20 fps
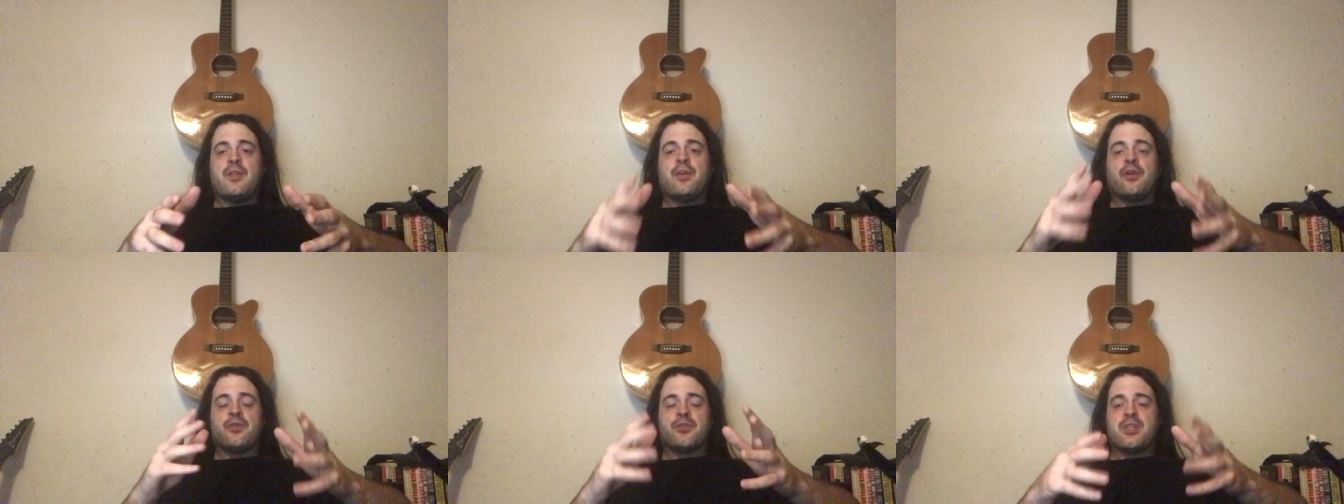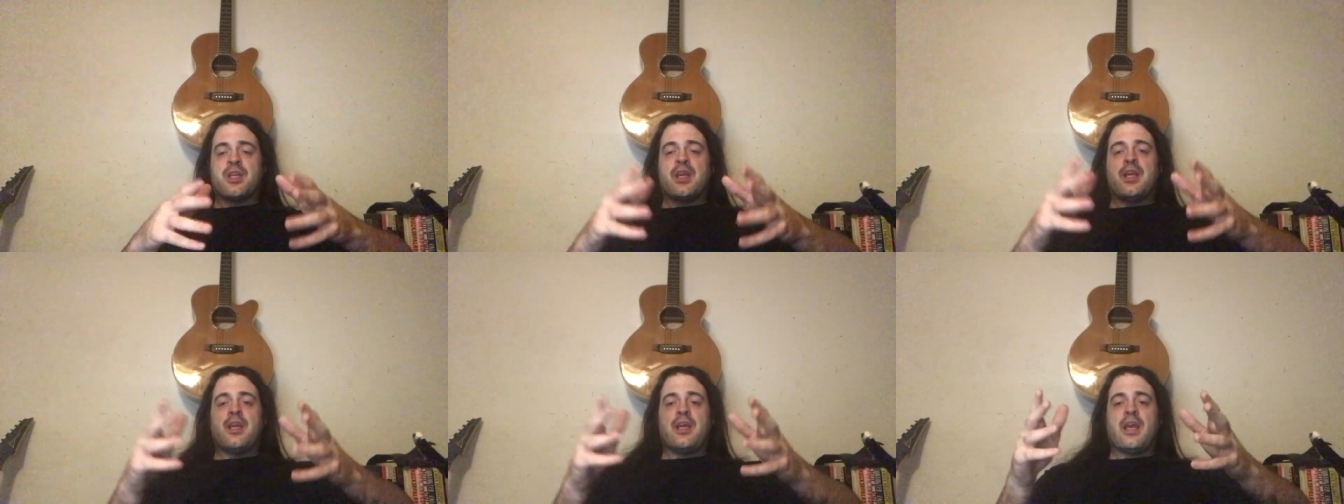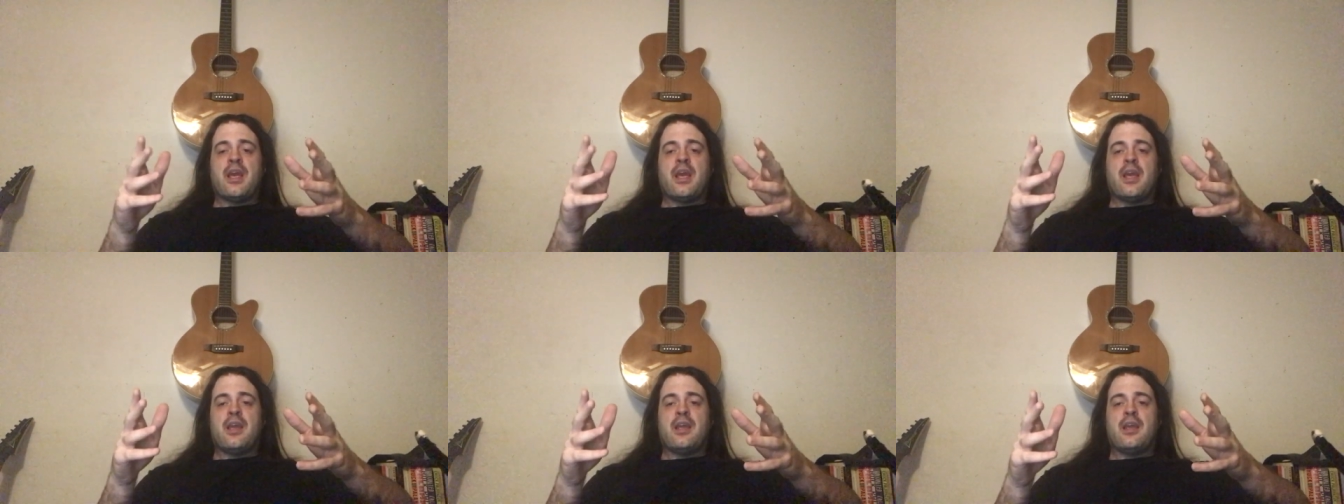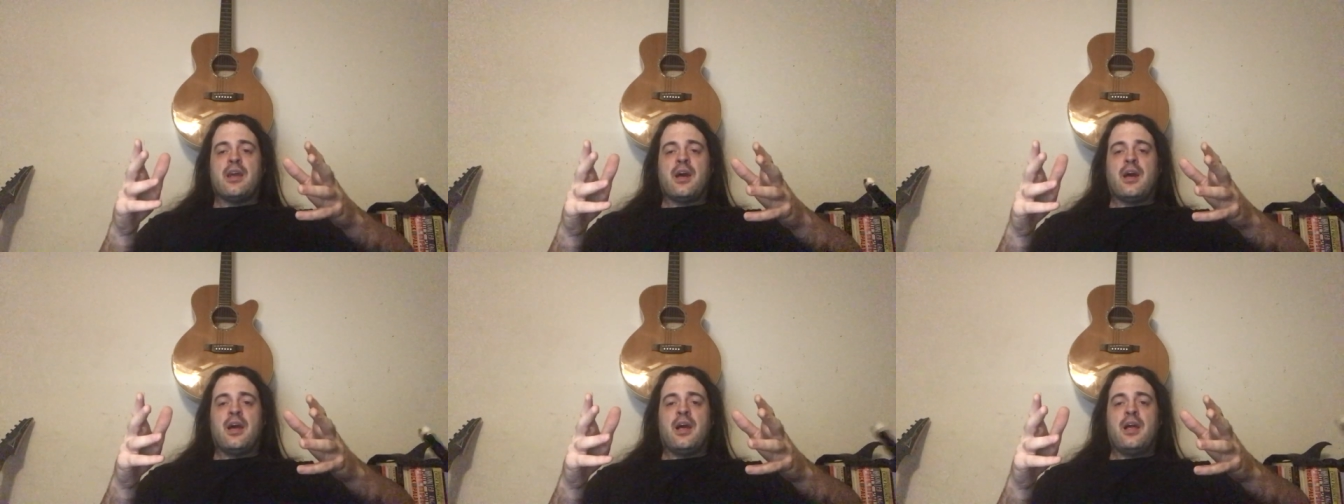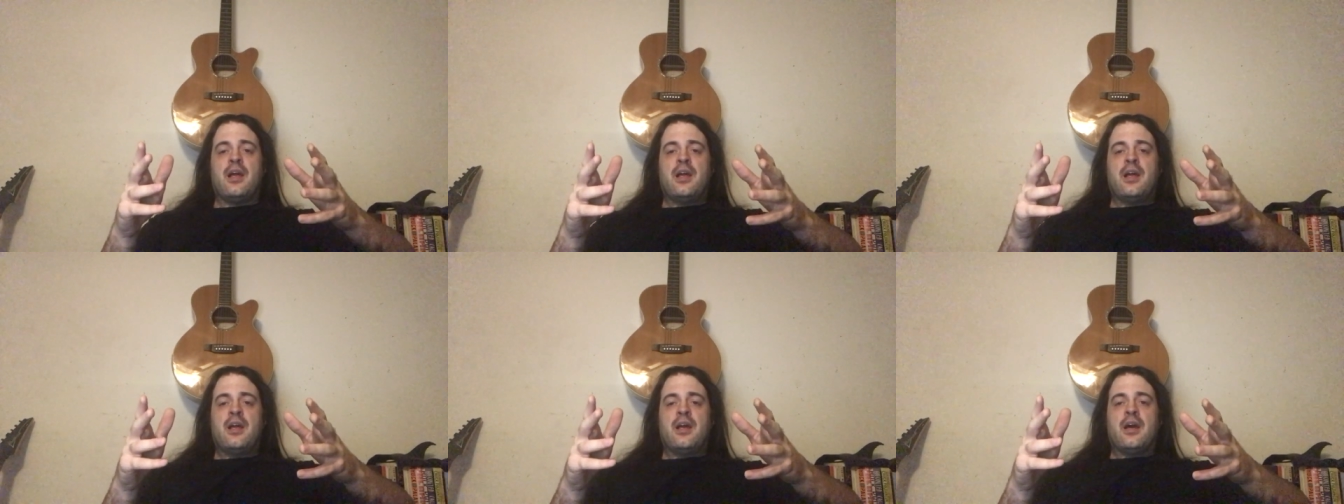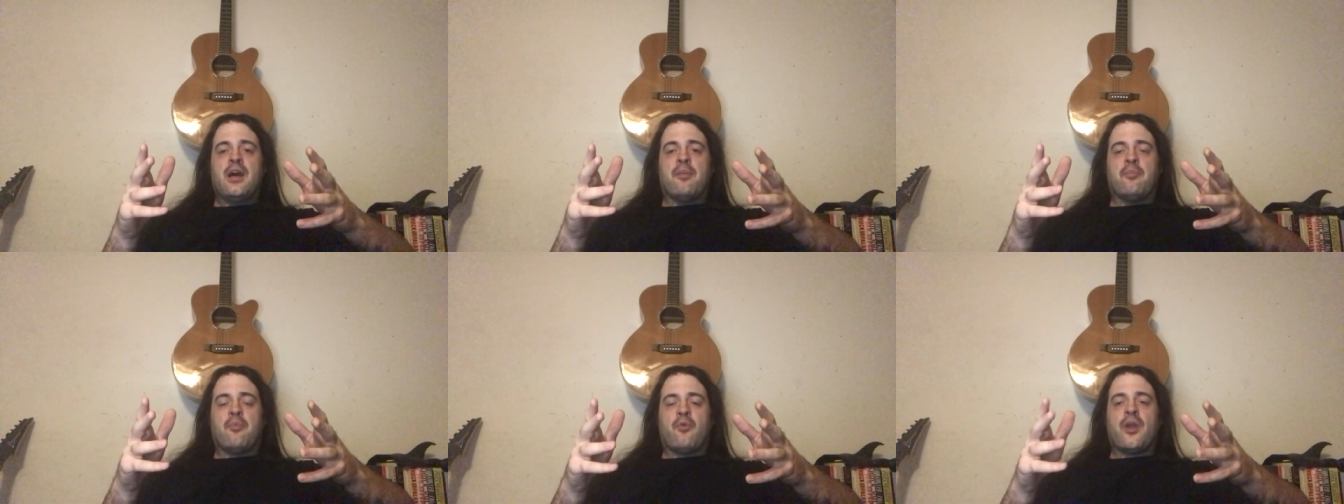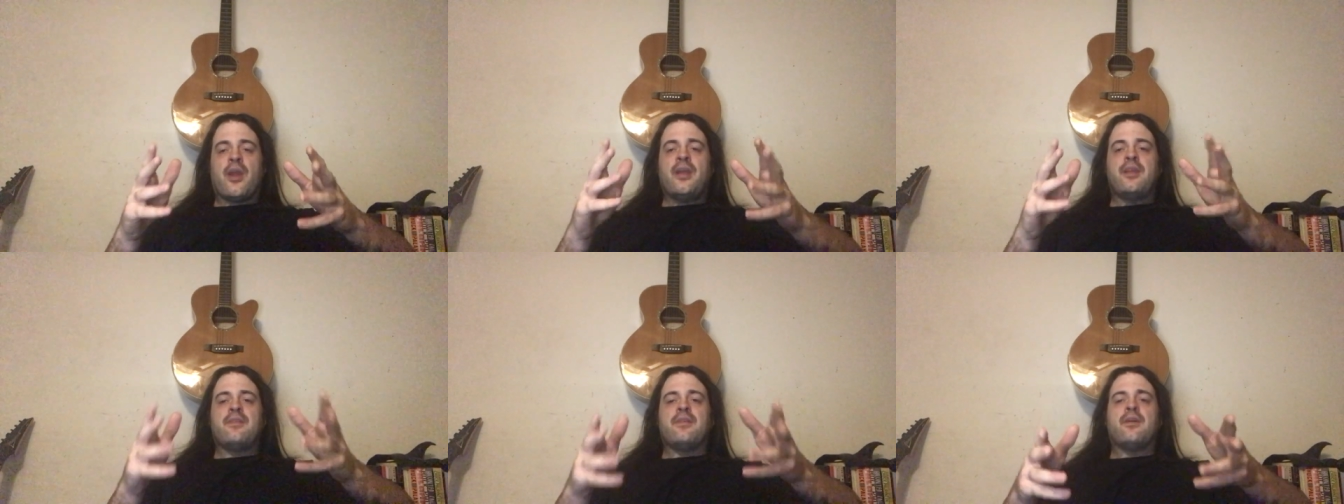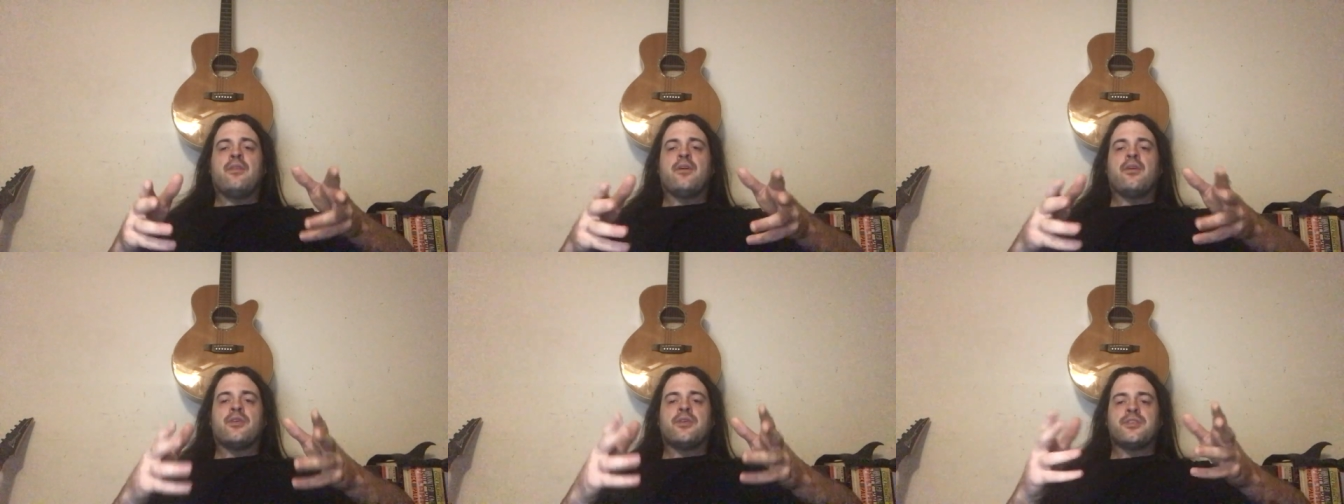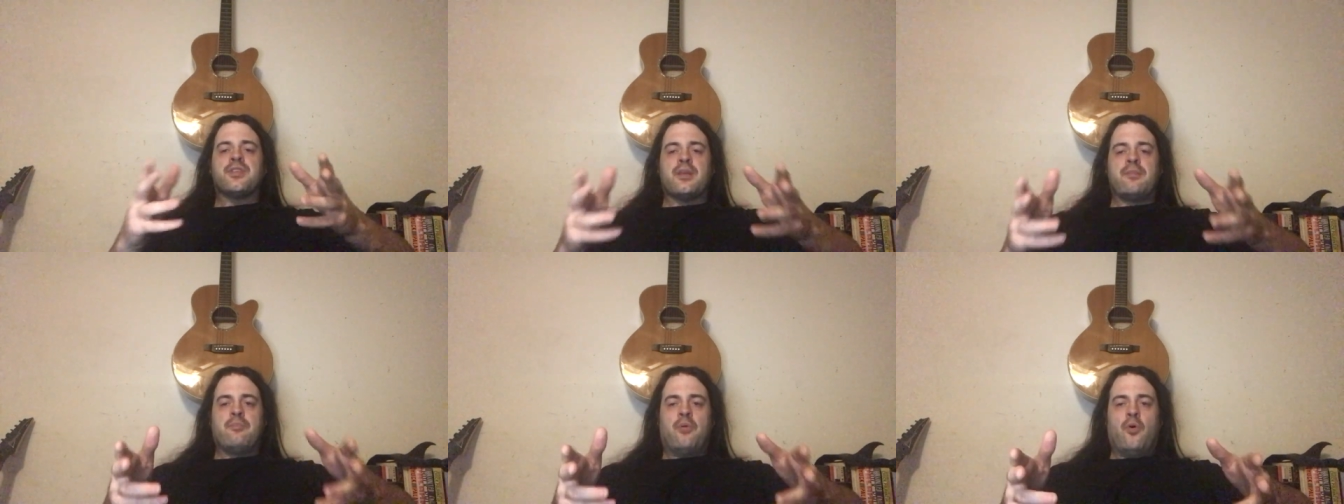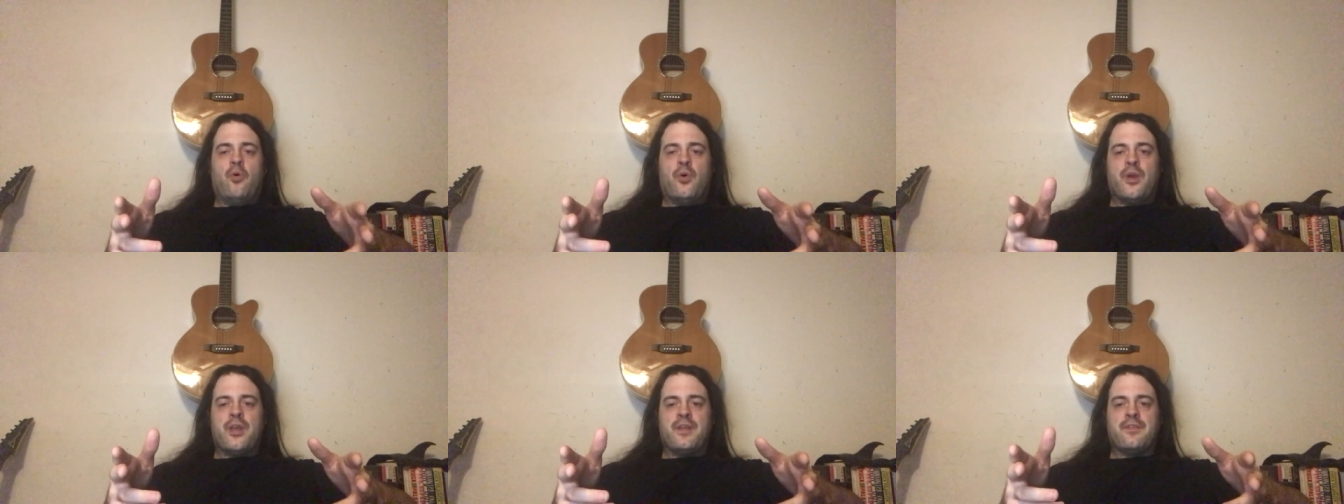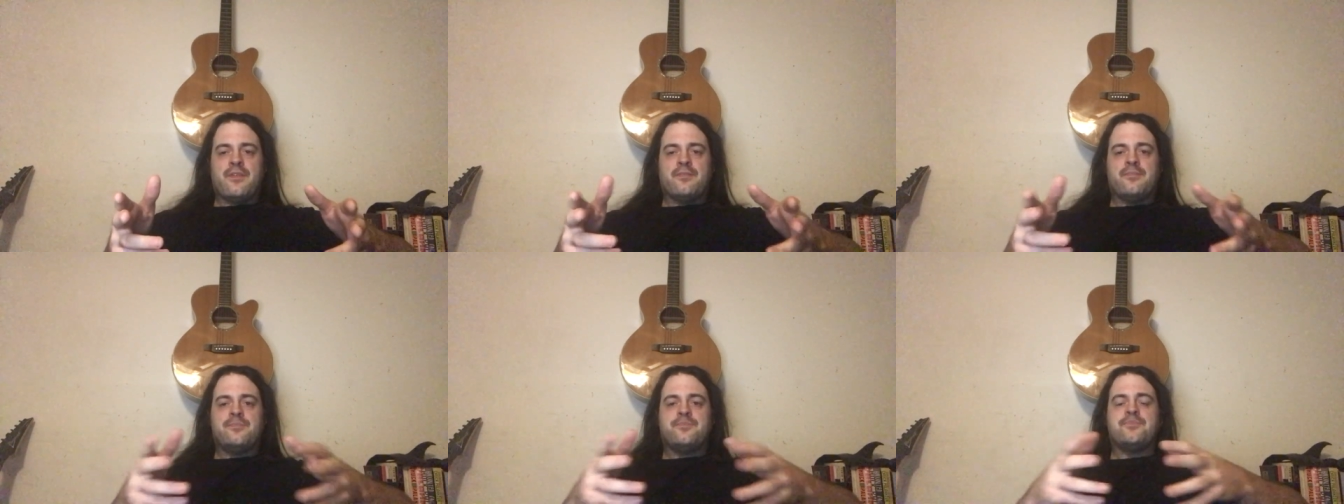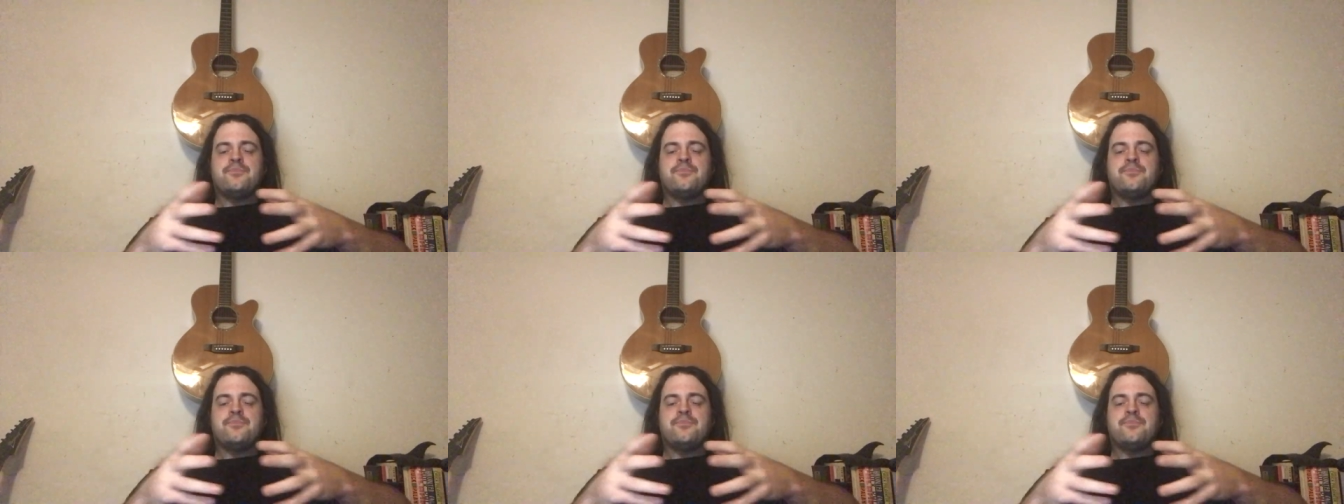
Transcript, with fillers: There's a a uh, a break that there is a point